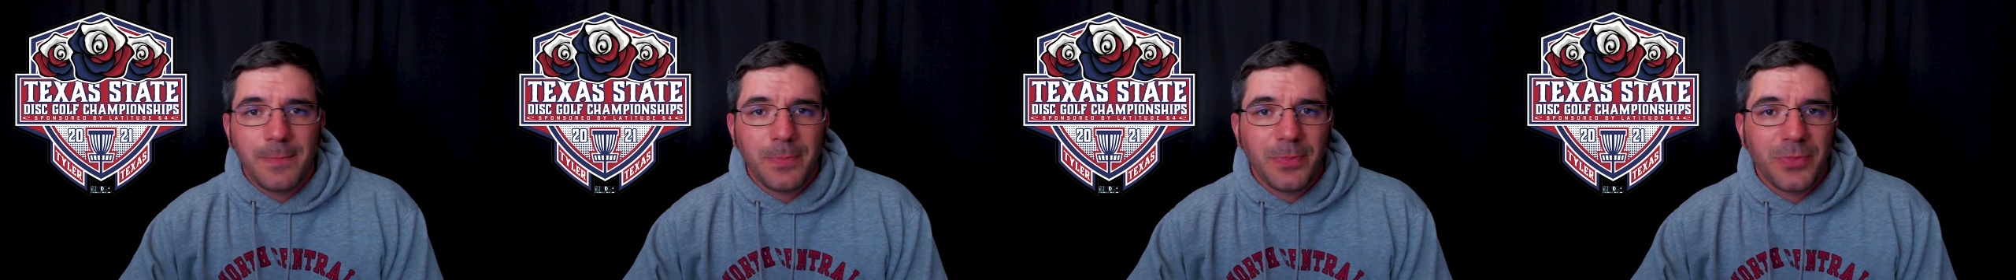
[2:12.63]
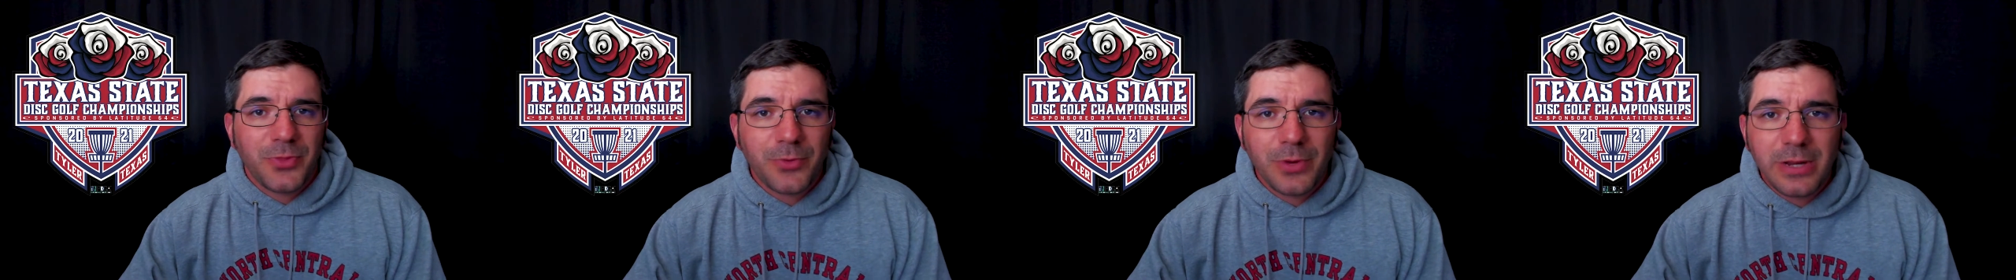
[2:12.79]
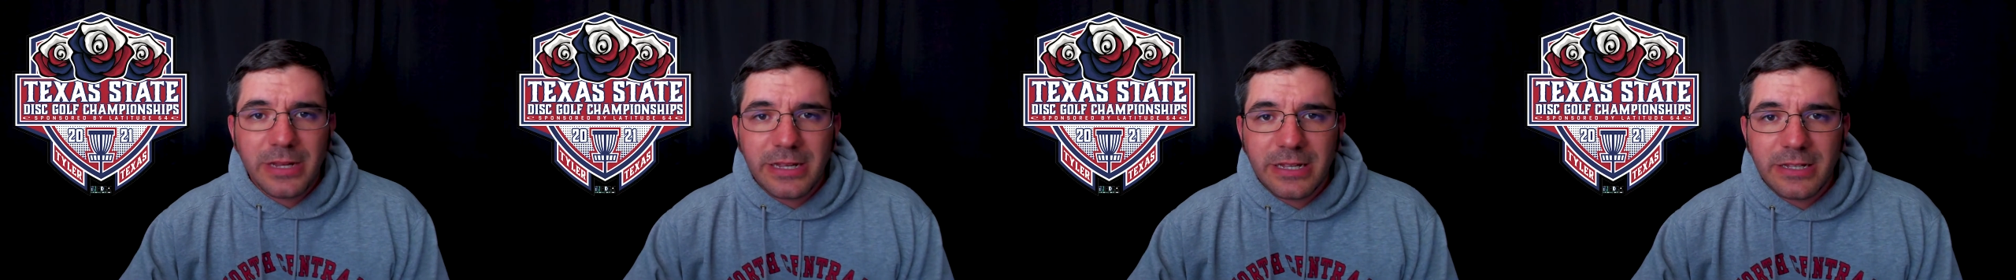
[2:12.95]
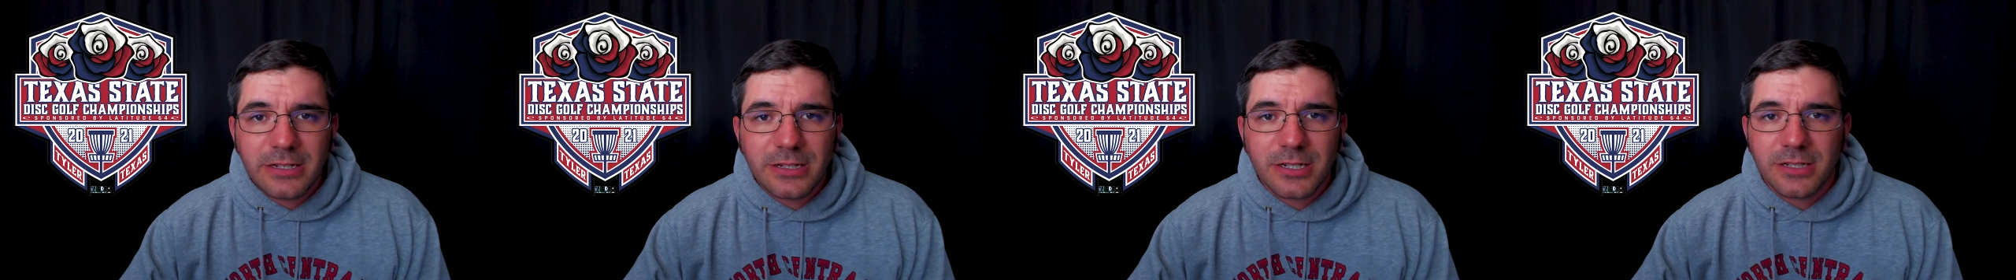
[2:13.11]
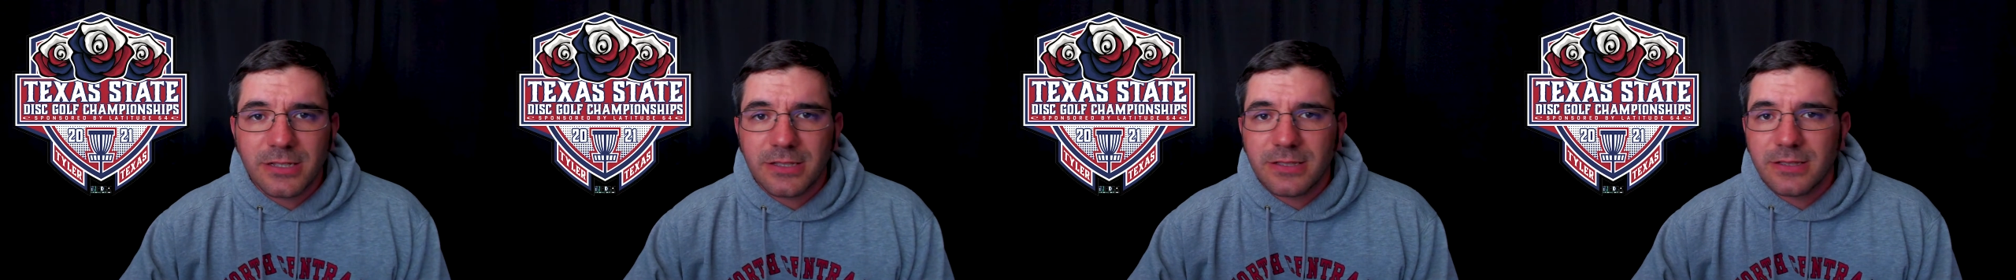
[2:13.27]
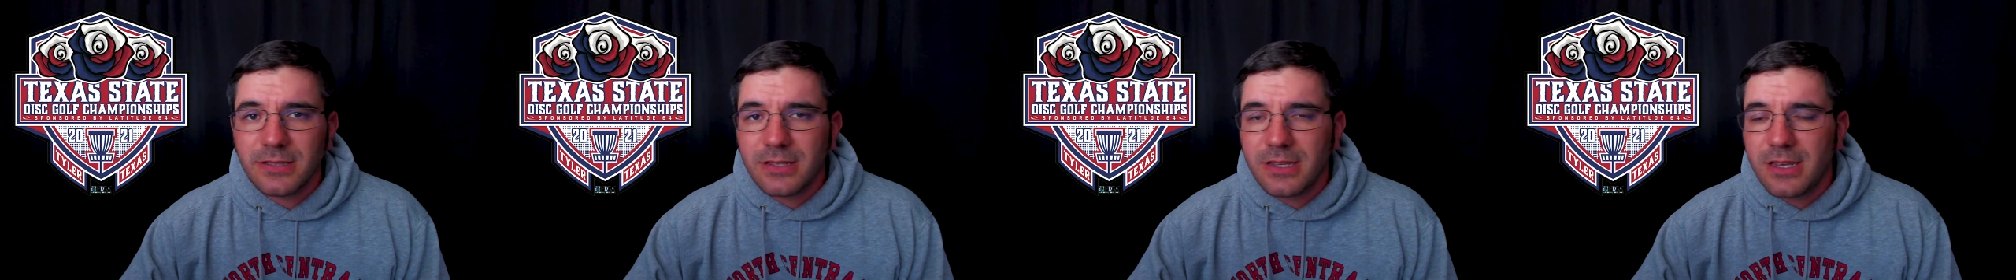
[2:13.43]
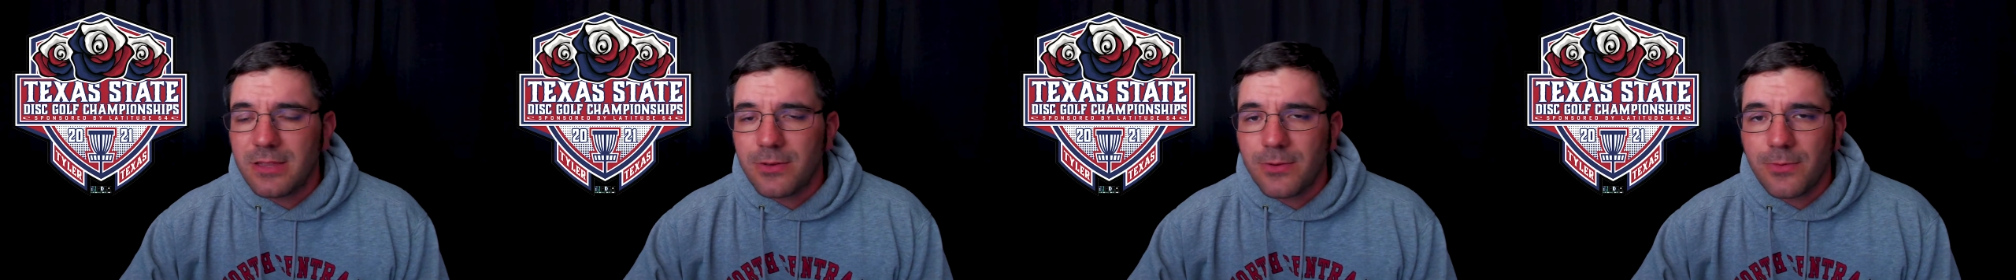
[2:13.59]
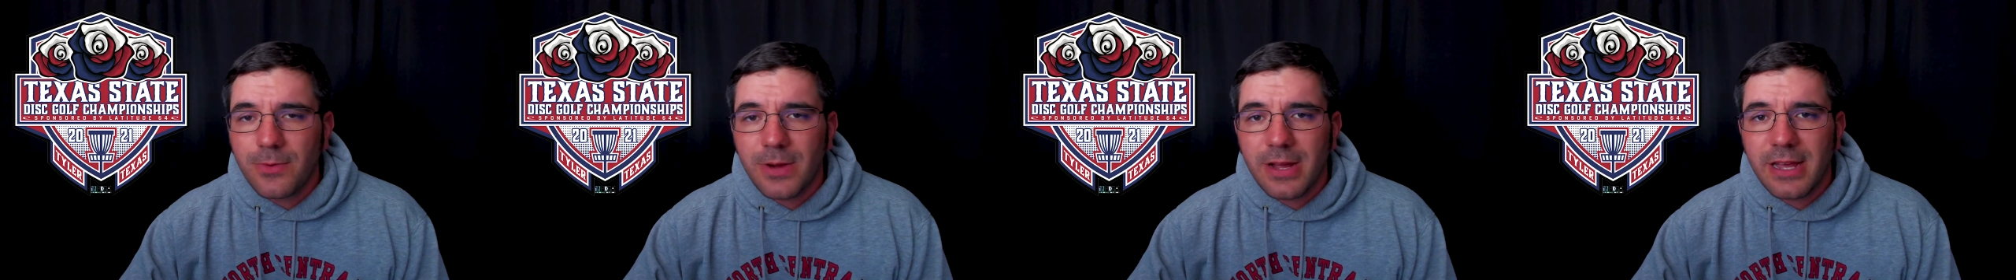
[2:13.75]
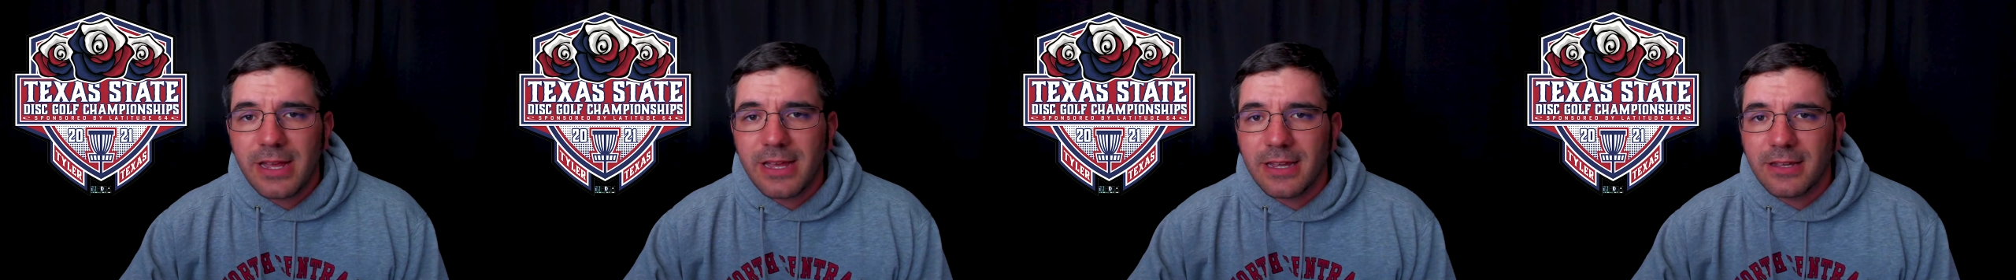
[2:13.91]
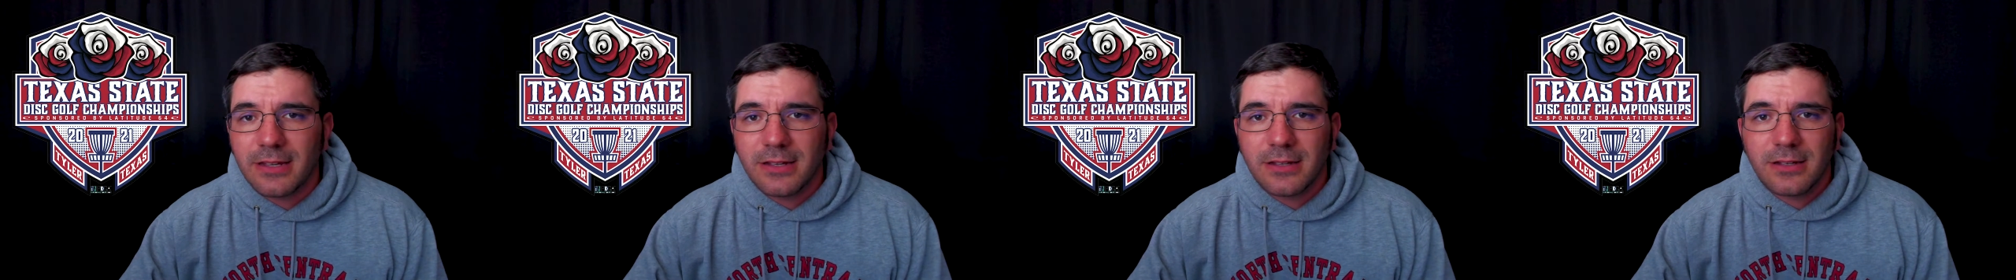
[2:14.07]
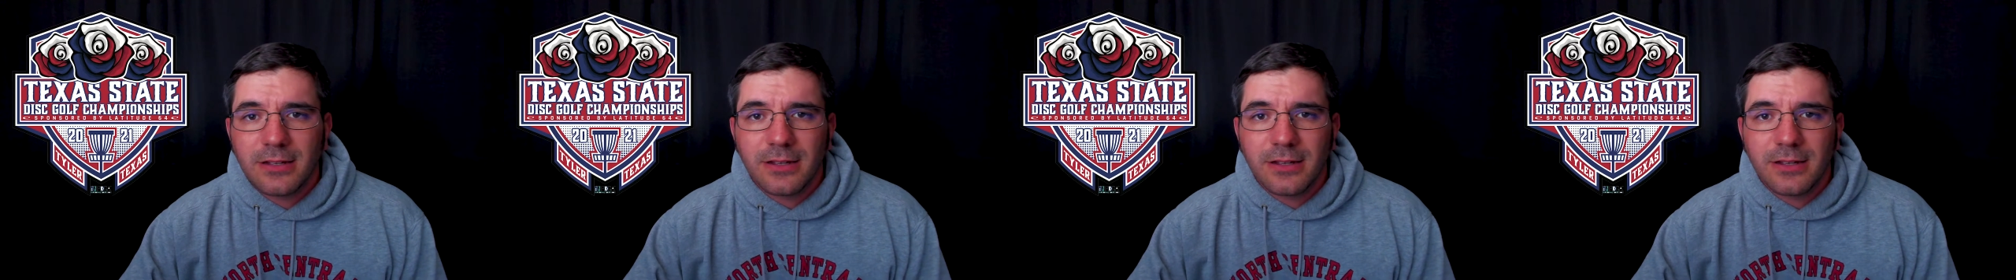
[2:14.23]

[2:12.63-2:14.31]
3 inches either way